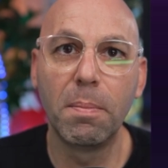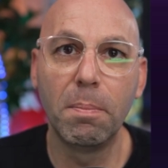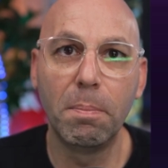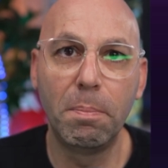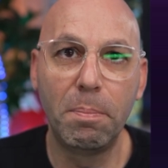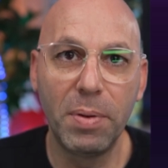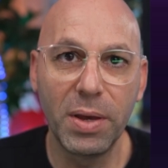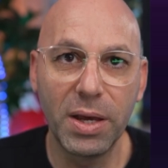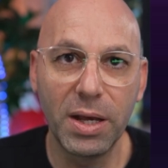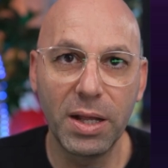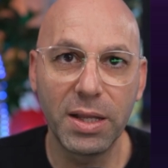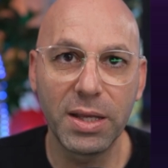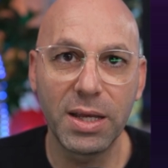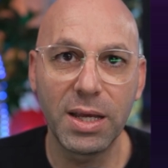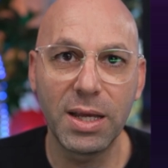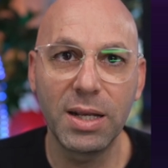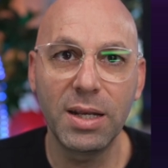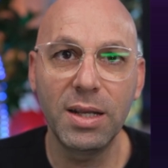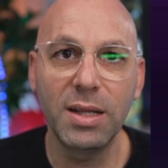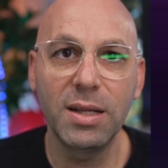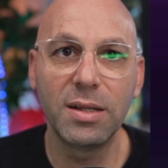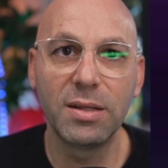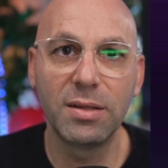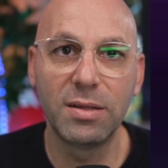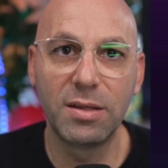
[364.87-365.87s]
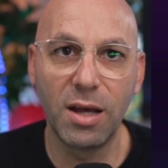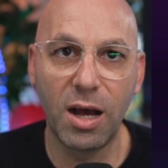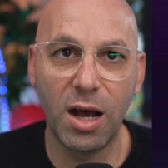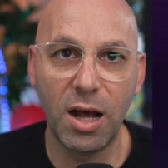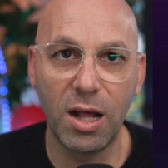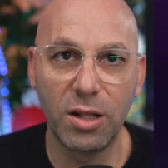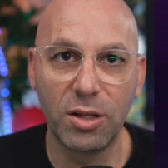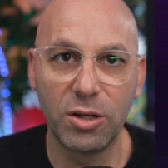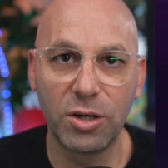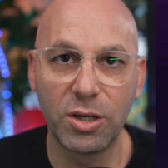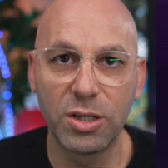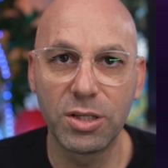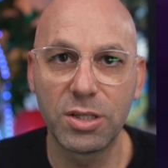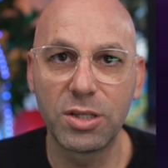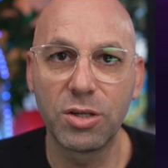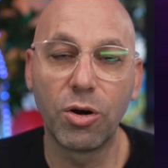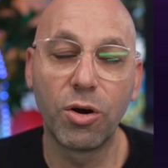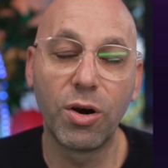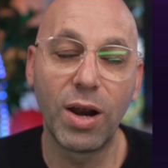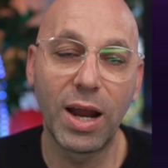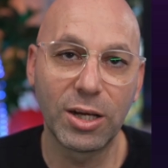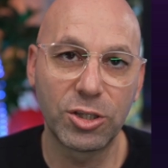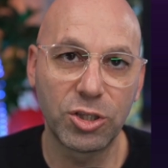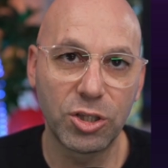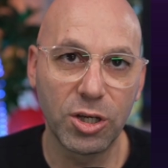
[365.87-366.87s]
billion,
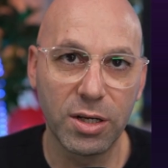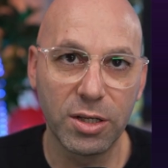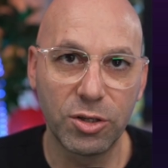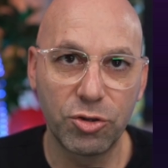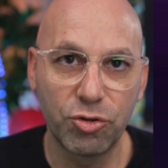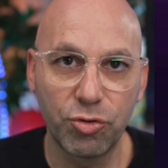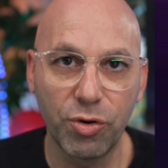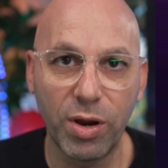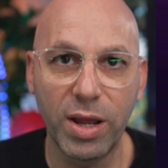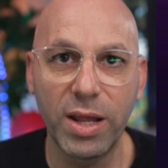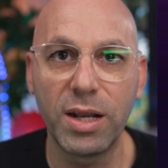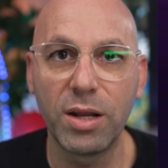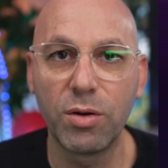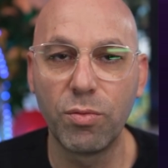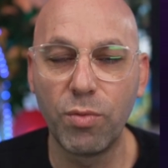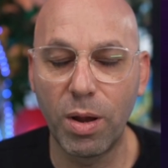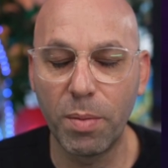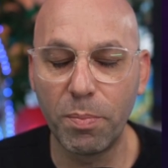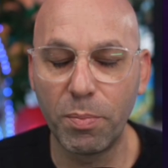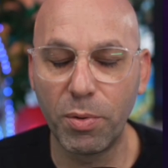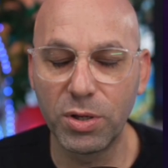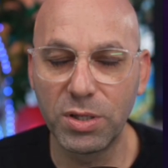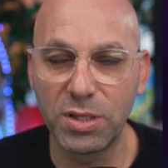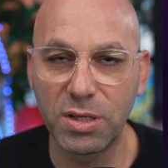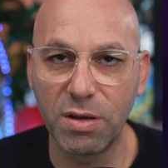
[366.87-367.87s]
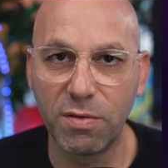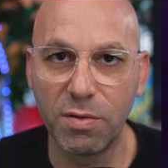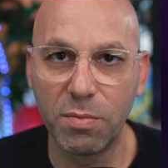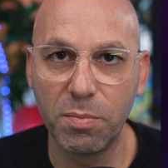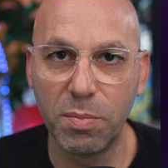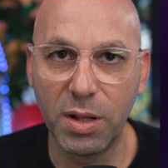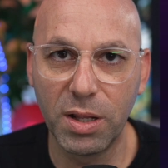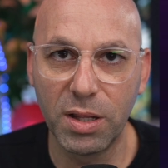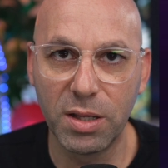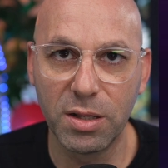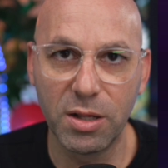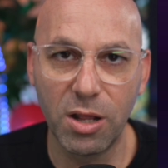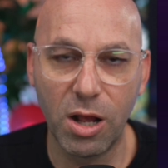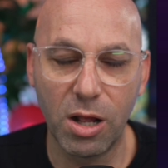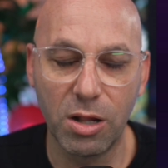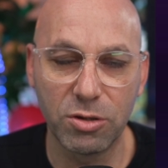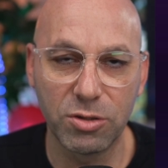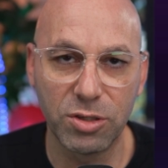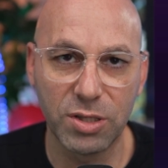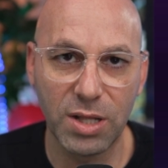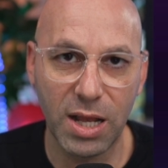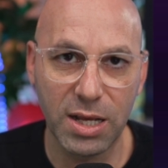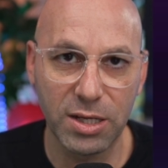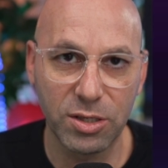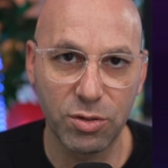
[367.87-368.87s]
or actually traded $1.7 billion
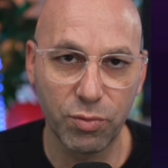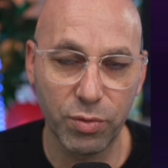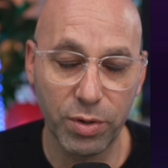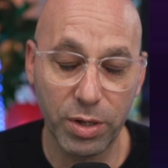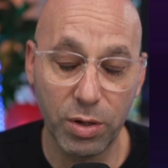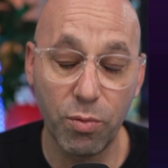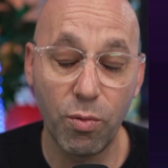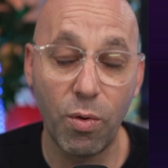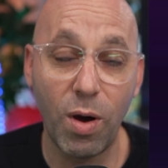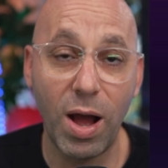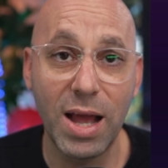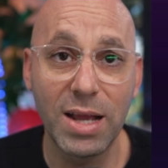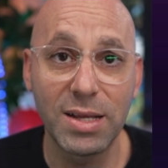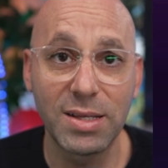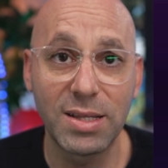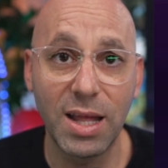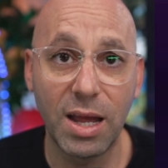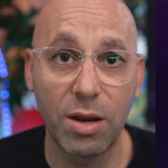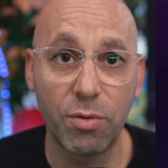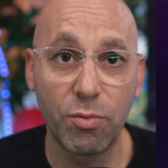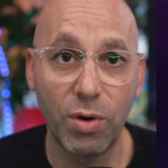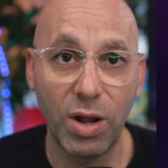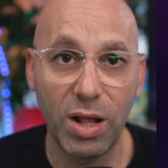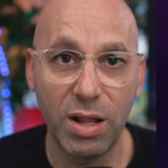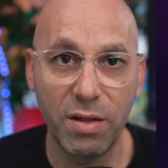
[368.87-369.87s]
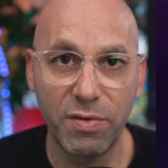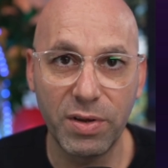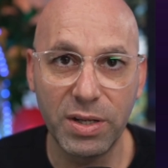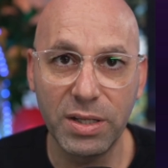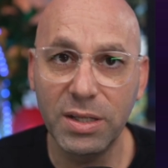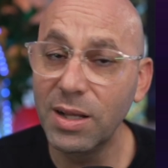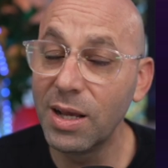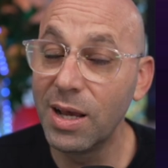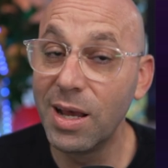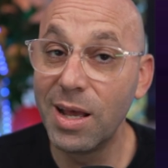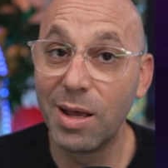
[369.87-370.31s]
last week. Why is that relevant?